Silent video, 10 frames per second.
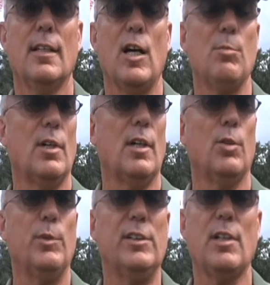
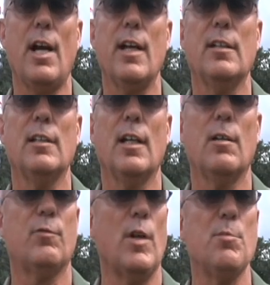I'm
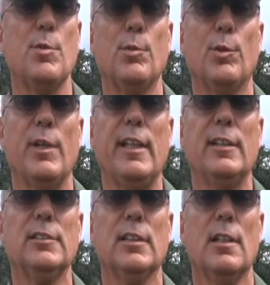retired from the
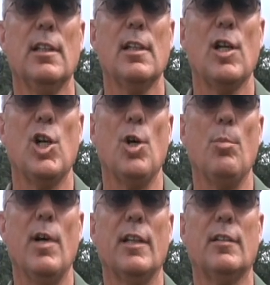Marines,
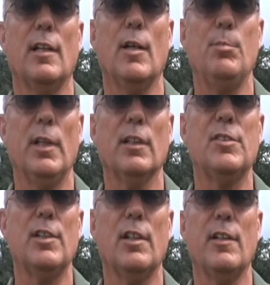but
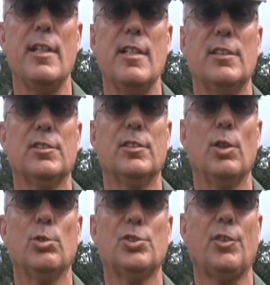military is
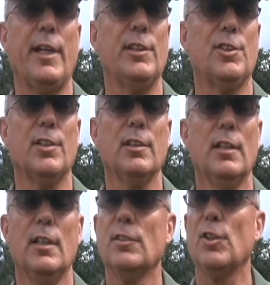no stranger
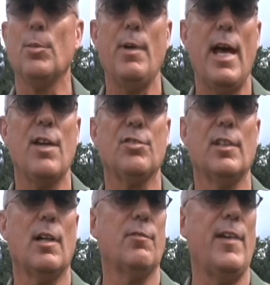to the past in
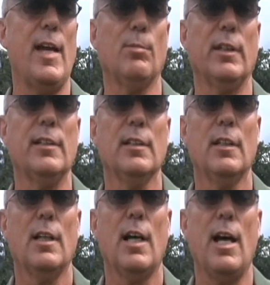our family.
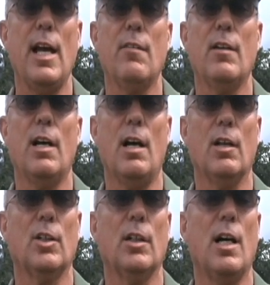I have a
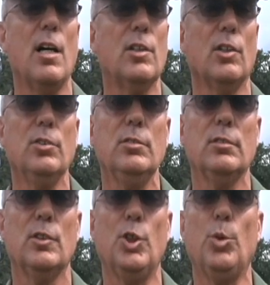uncle
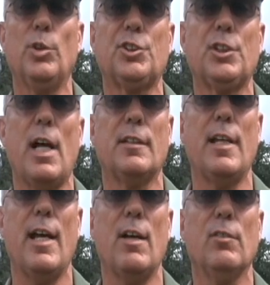who was shot
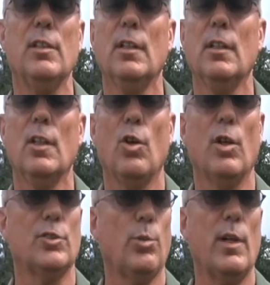down
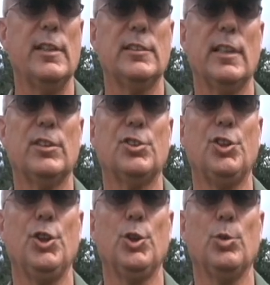on 26
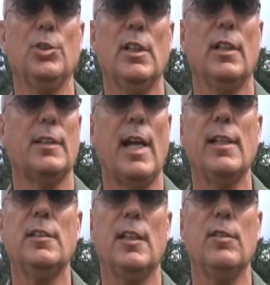June
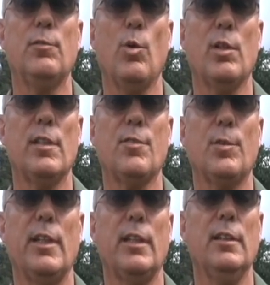
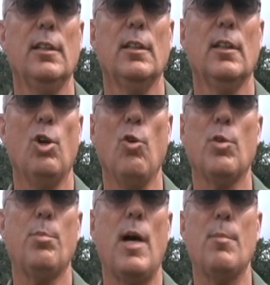1943
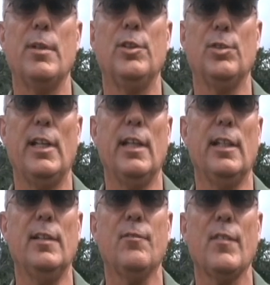over Papua New
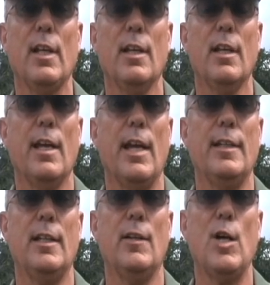Guinea,
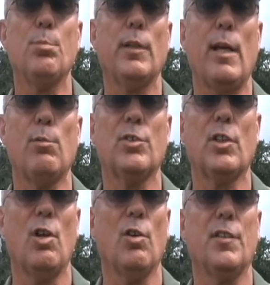and their airplane was
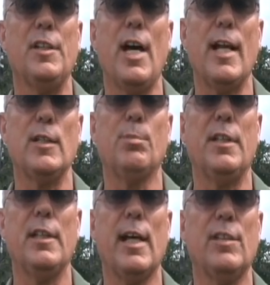called the Naughty But
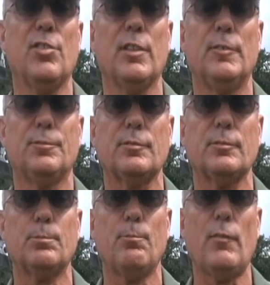Nice.
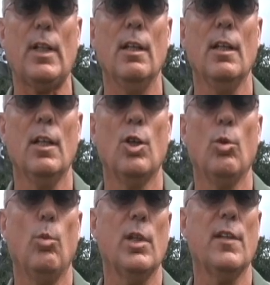
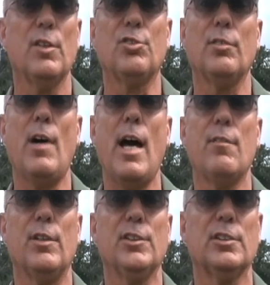One of the
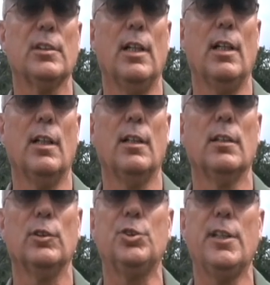survivors,
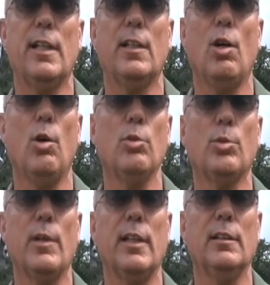Lieutenant
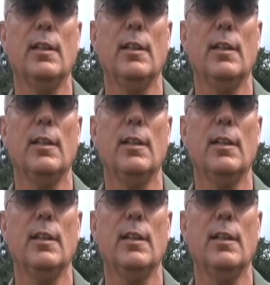Holquin,